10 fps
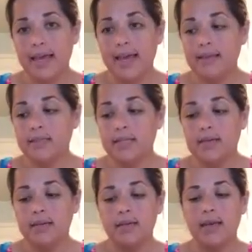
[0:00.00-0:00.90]
lengths,
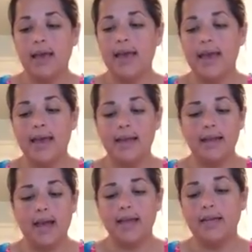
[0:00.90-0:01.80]
and
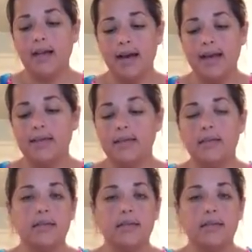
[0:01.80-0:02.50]
I cut,